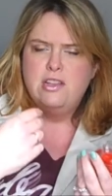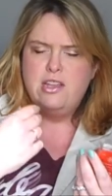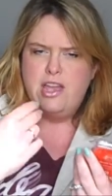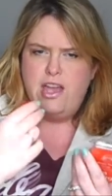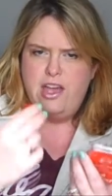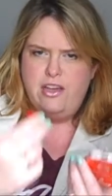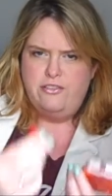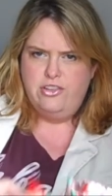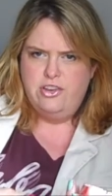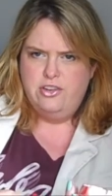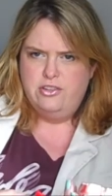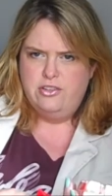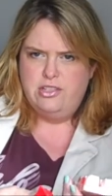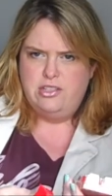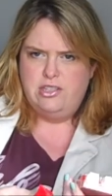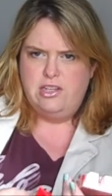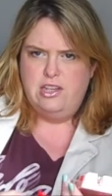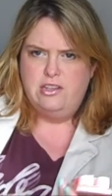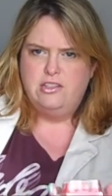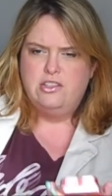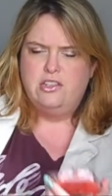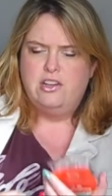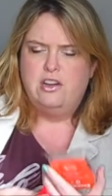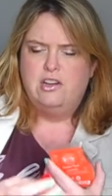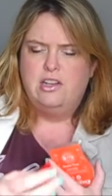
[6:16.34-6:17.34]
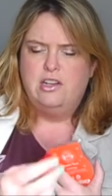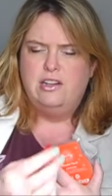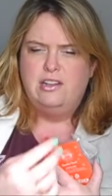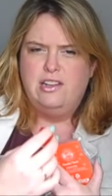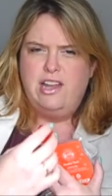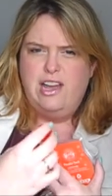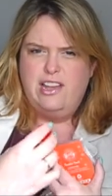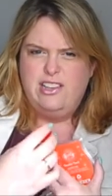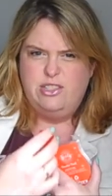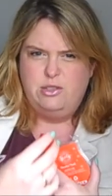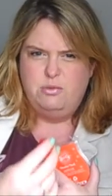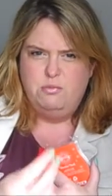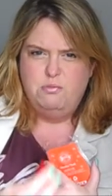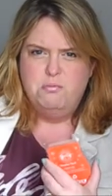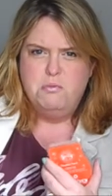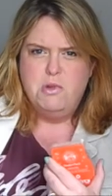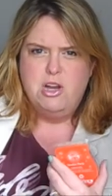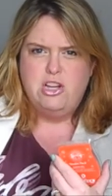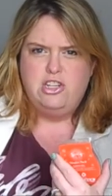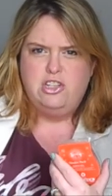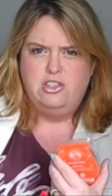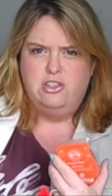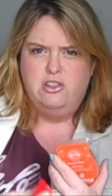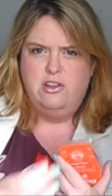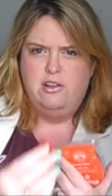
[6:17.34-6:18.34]
Heavier scents are going to last
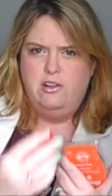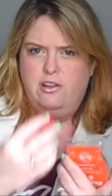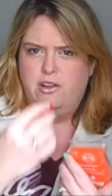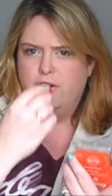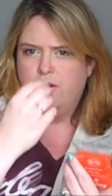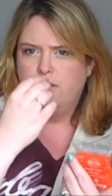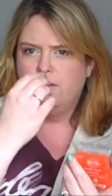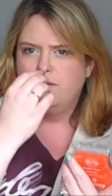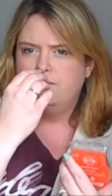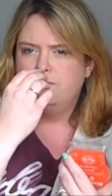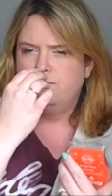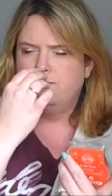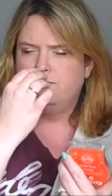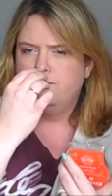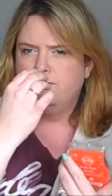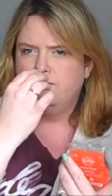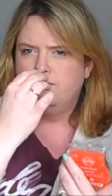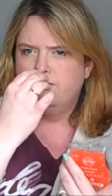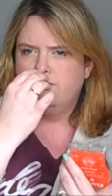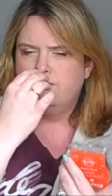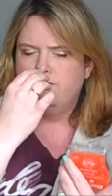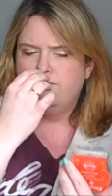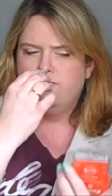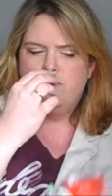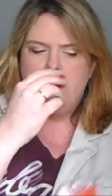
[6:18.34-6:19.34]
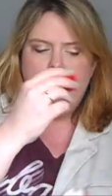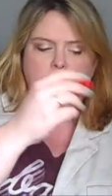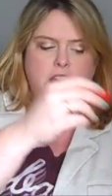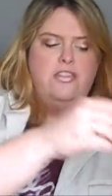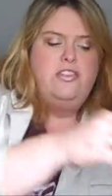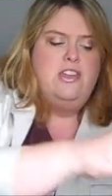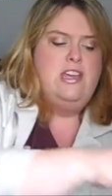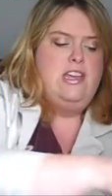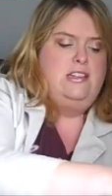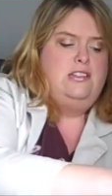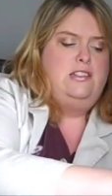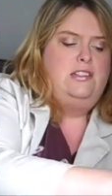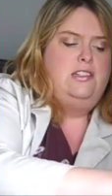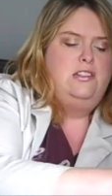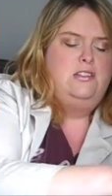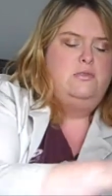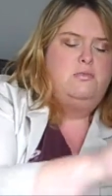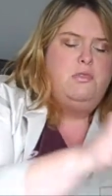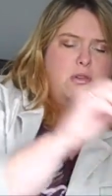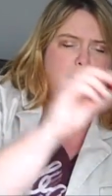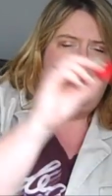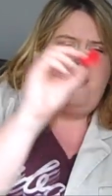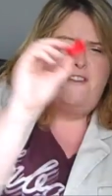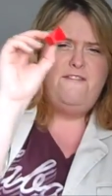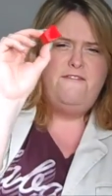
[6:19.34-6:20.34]
much longer. Now this is
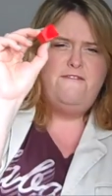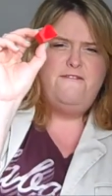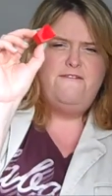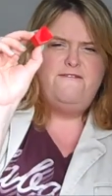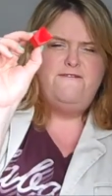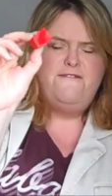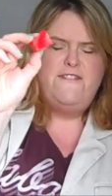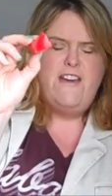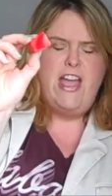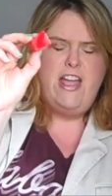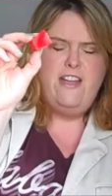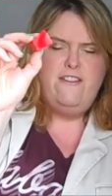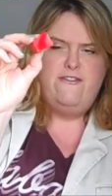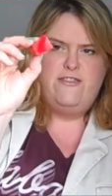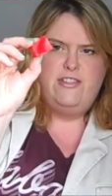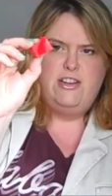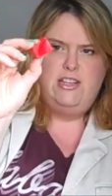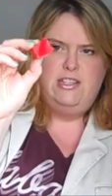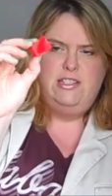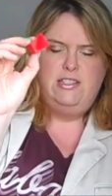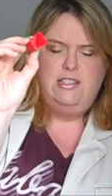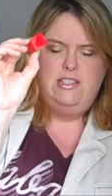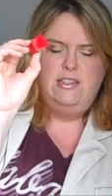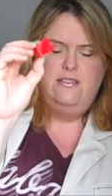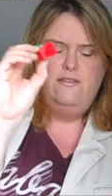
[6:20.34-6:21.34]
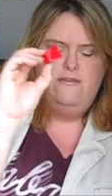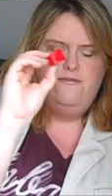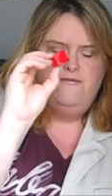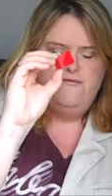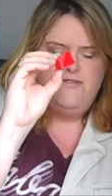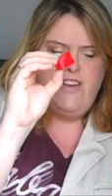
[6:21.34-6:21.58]
one of my favorites.